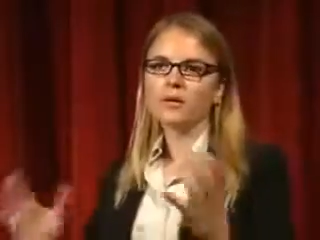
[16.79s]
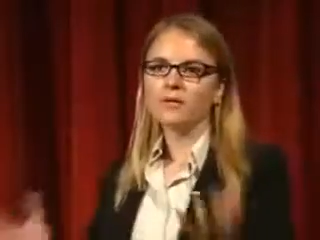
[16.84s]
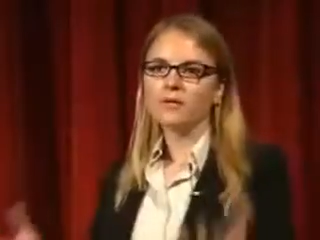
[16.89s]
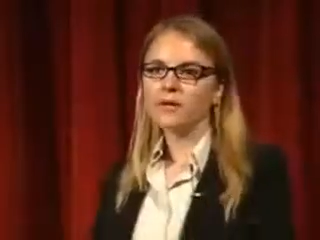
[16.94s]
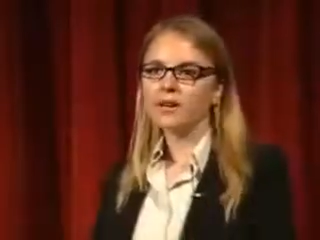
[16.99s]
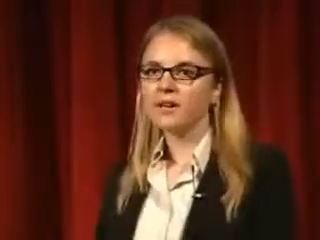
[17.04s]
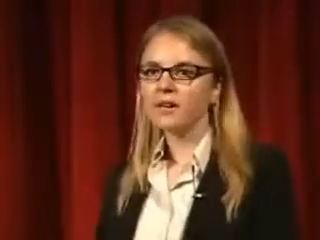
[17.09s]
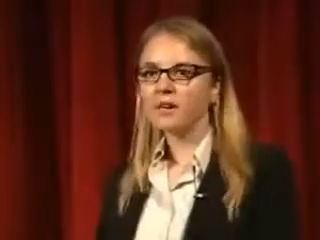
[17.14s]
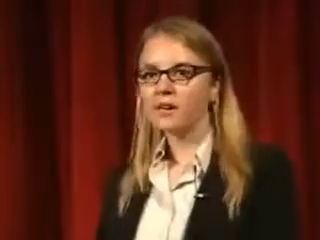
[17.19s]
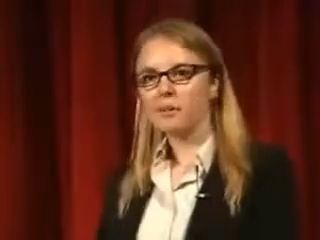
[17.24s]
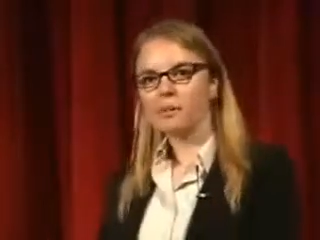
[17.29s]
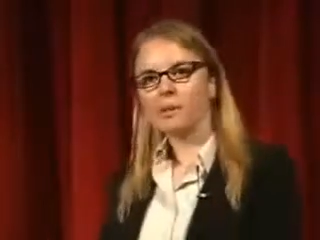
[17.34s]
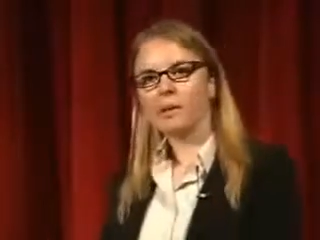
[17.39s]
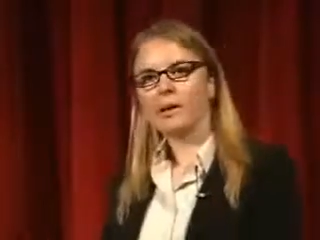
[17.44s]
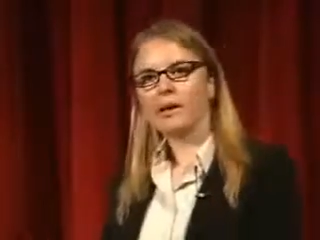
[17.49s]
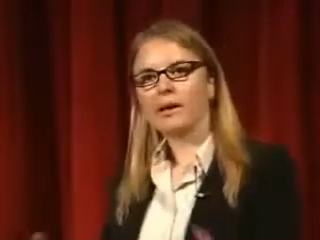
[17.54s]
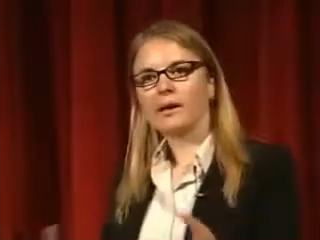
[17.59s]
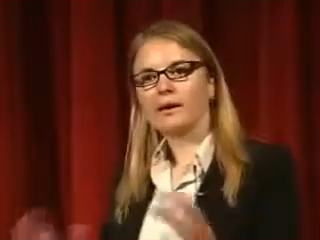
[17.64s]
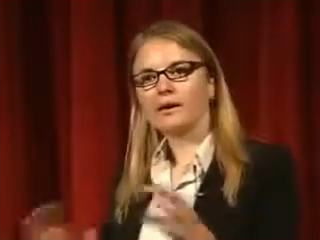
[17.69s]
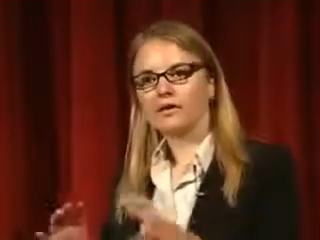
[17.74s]
very
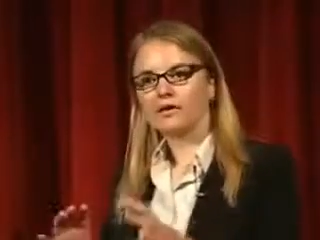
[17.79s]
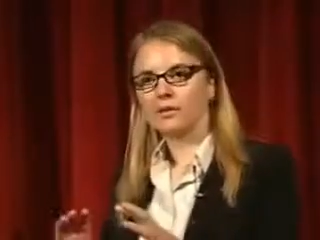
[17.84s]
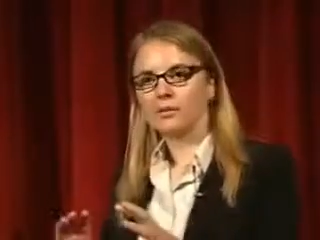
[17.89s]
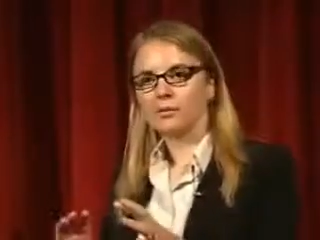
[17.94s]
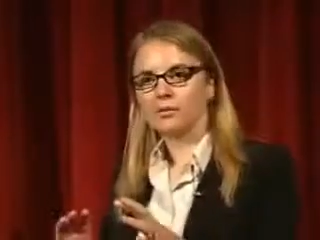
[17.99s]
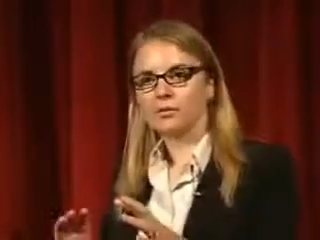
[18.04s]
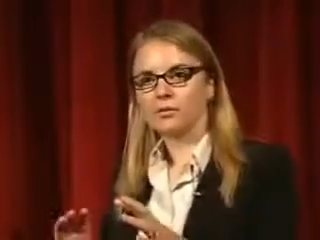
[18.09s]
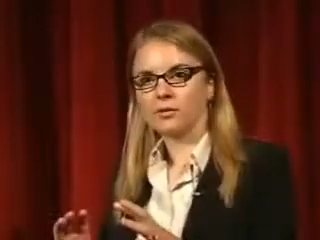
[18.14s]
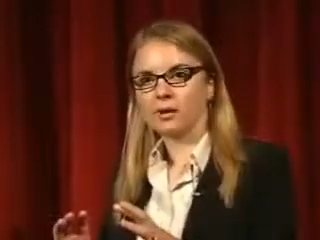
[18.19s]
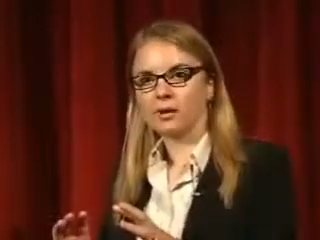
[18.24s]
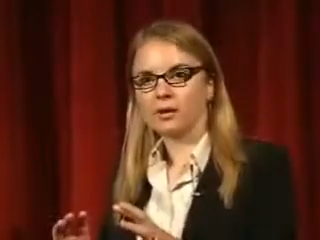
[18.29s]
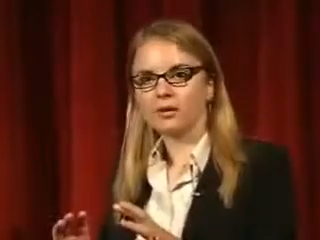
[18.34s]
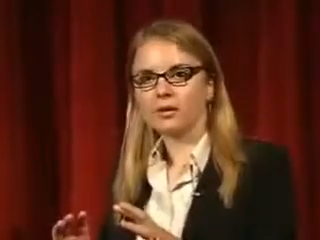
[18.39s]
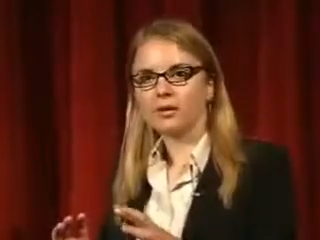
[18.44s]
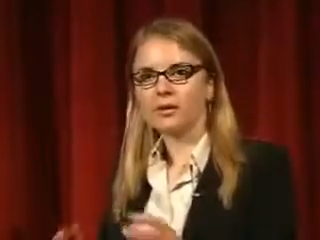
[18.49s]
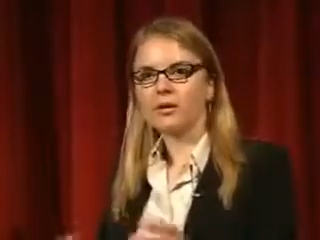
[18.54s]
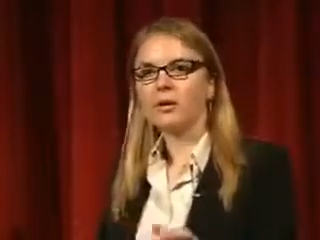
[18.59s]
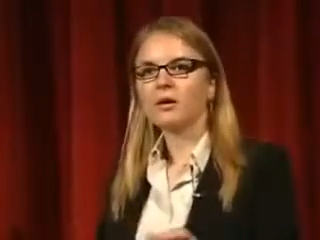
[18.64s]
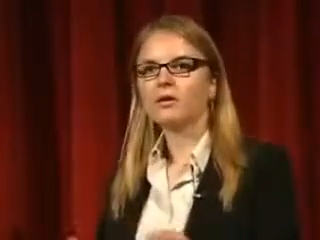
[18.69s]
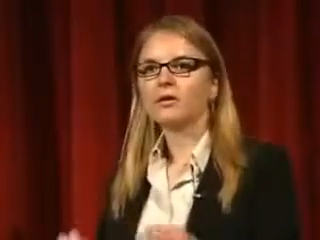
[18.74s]
compliant substrate,